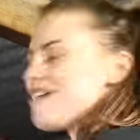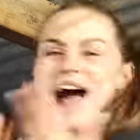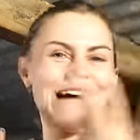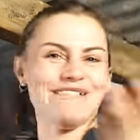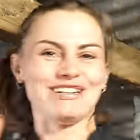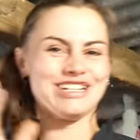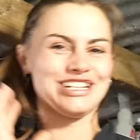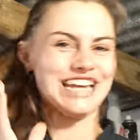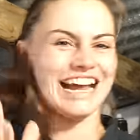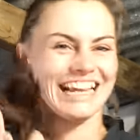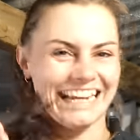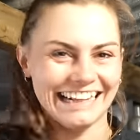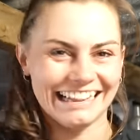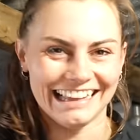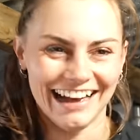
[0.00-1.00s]
around and
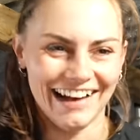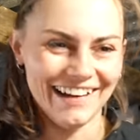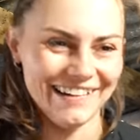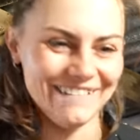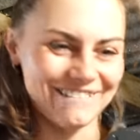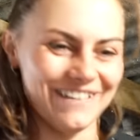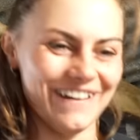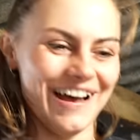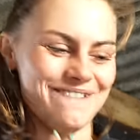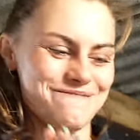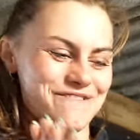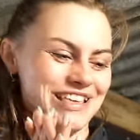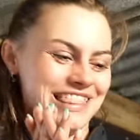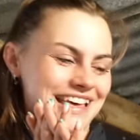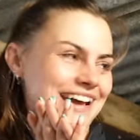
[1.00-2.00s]
checking that I have got
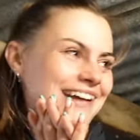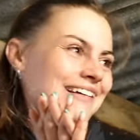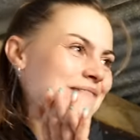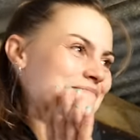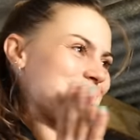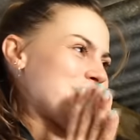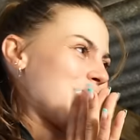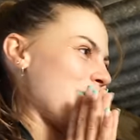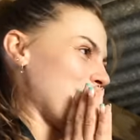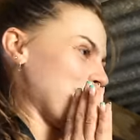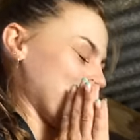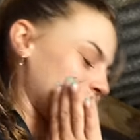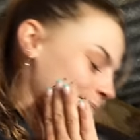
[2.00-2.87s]
everything, but